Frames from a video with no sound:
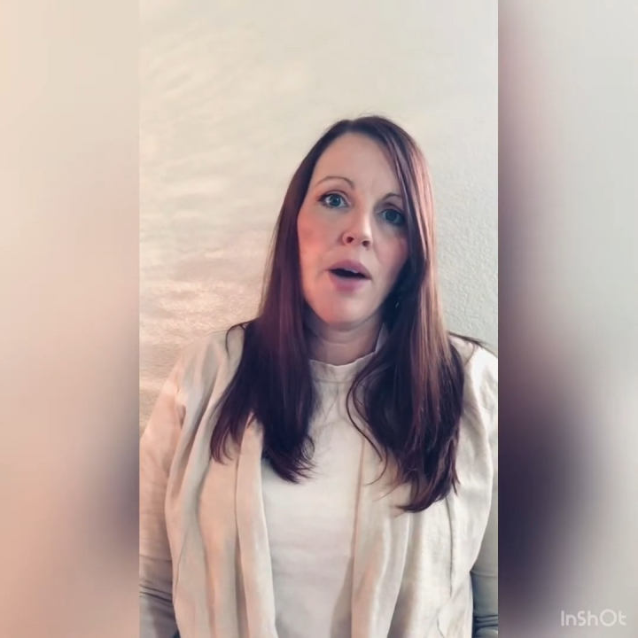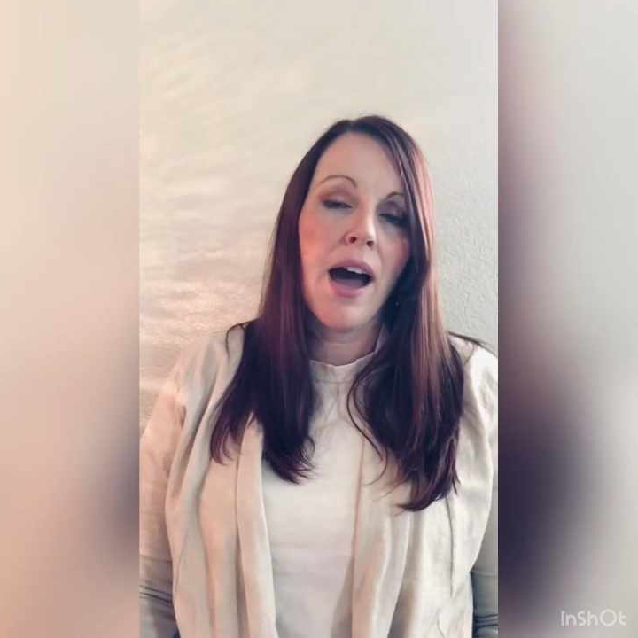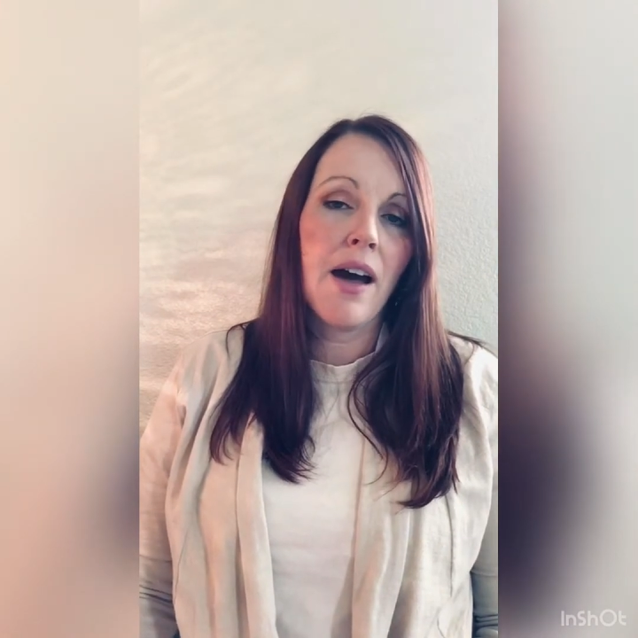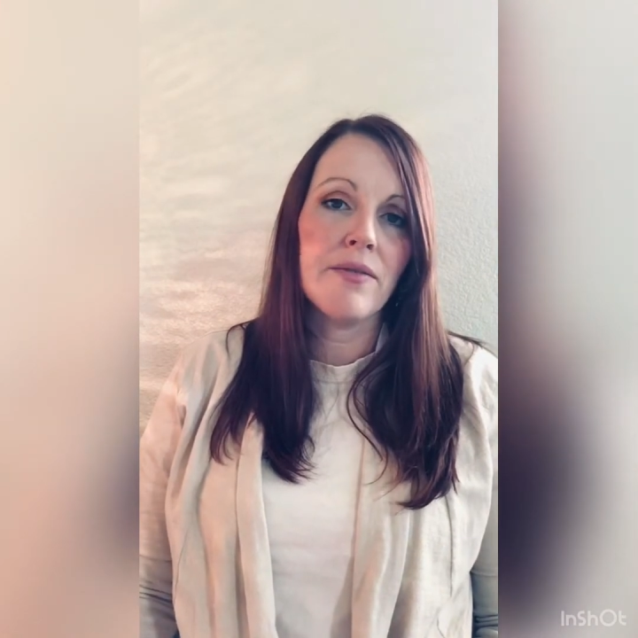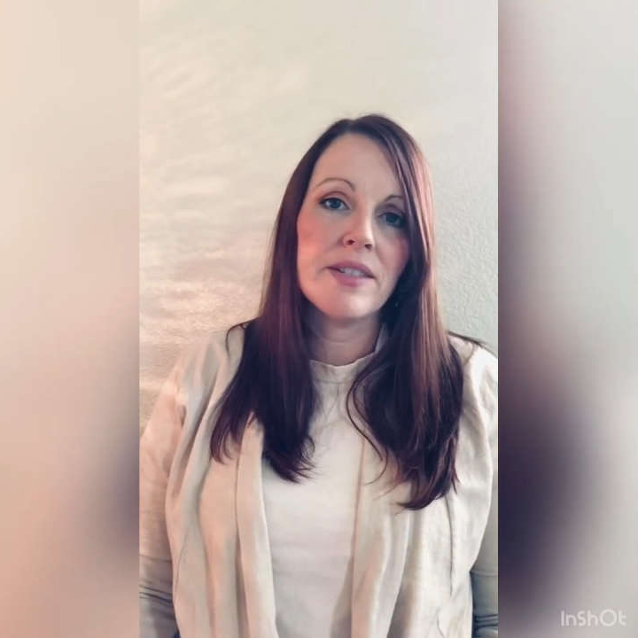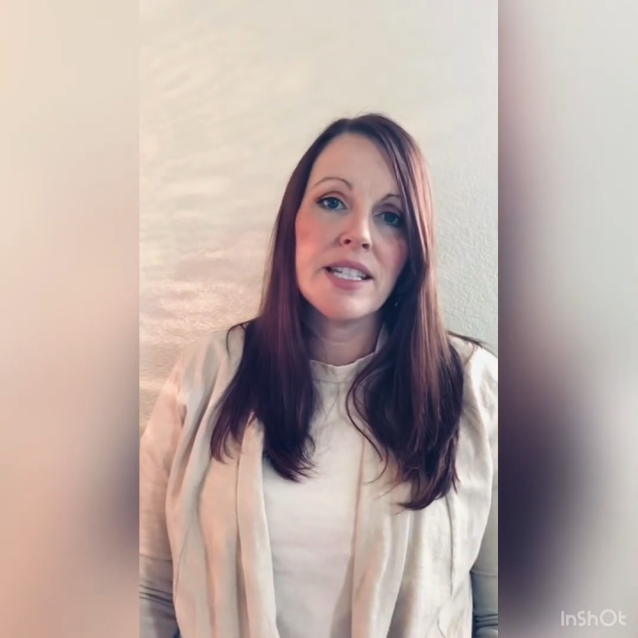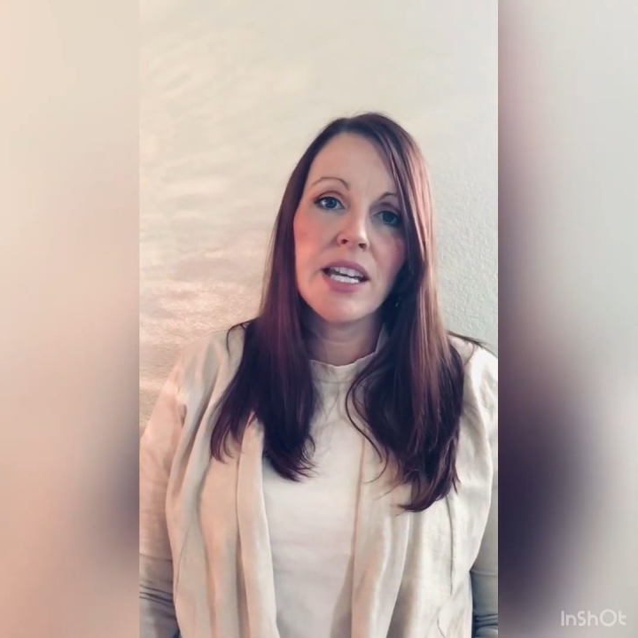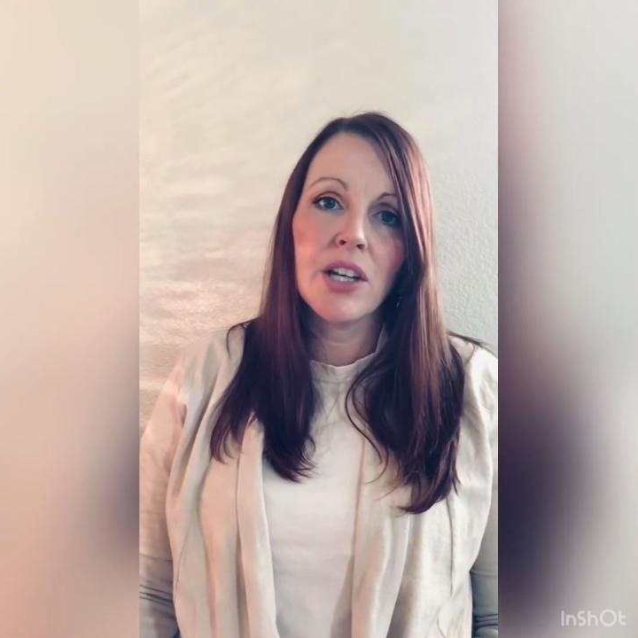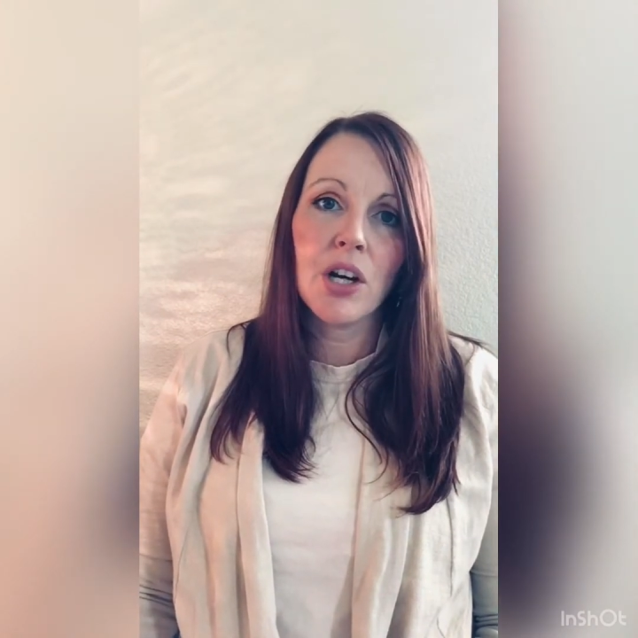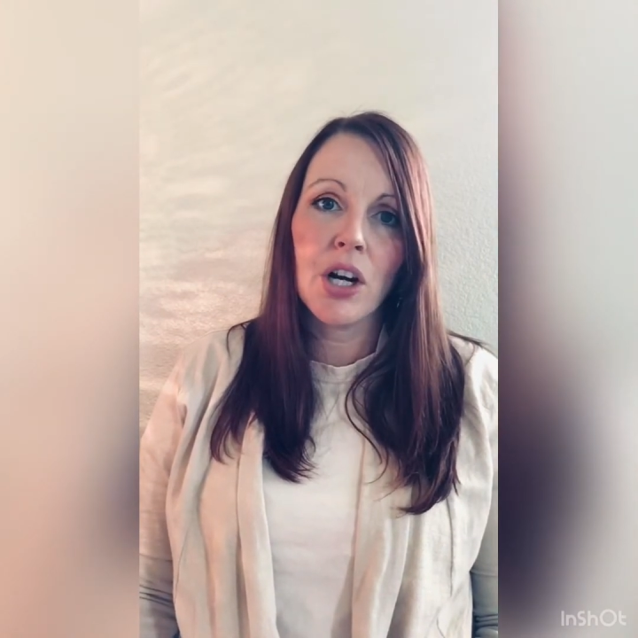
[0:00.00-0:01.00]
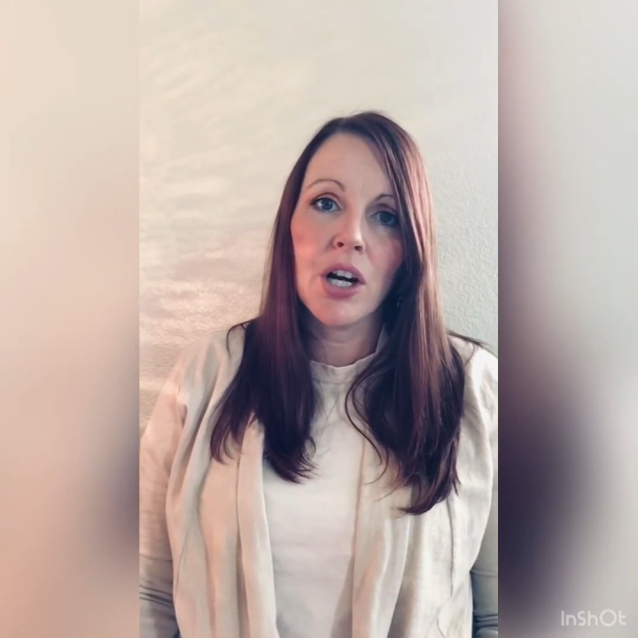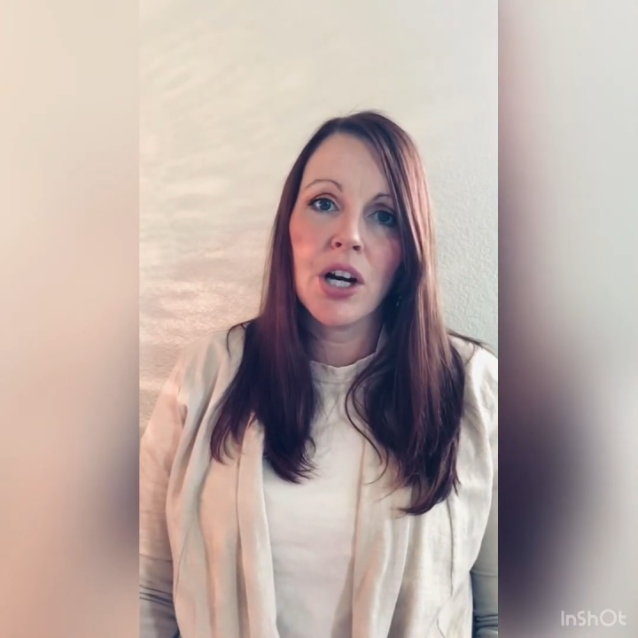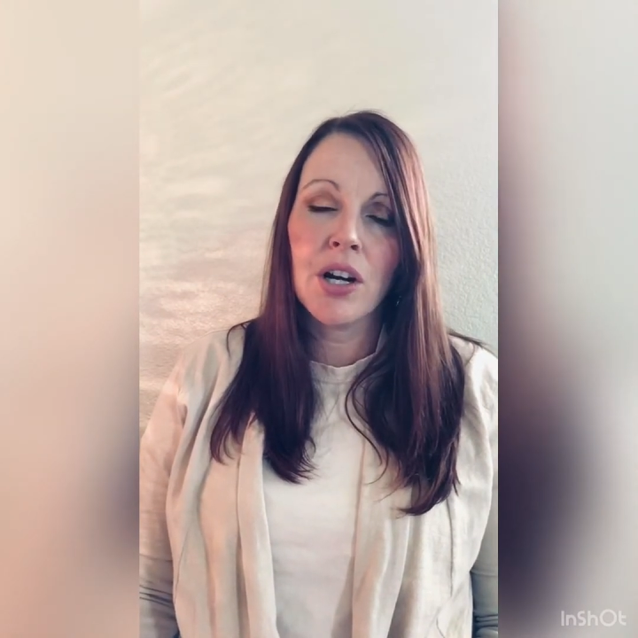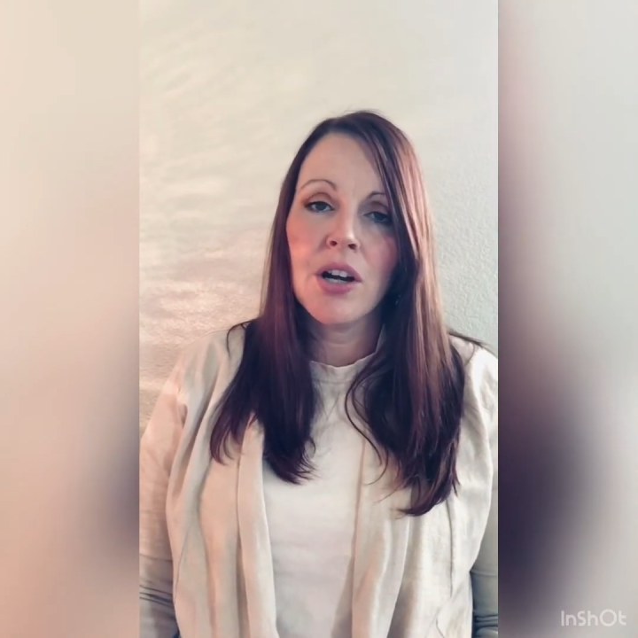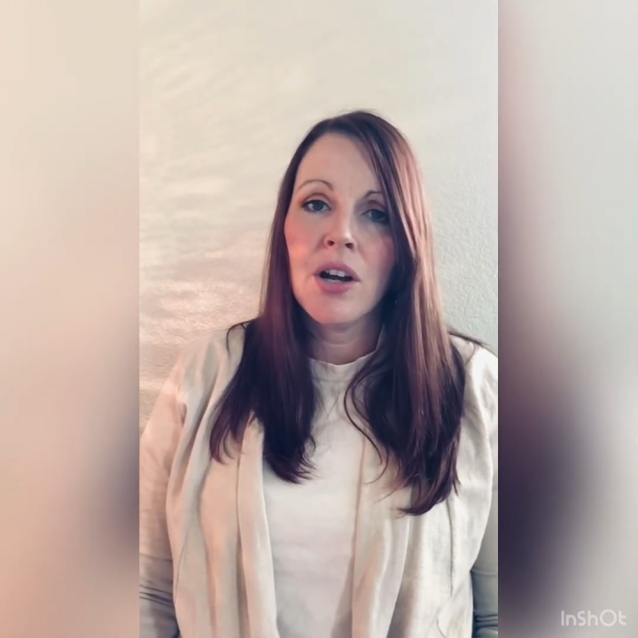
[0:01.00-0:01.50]
have
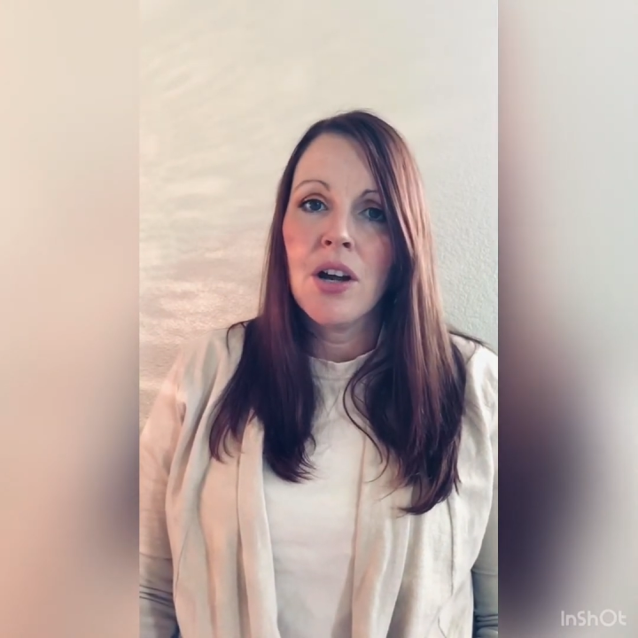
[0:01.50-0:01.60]
dinner,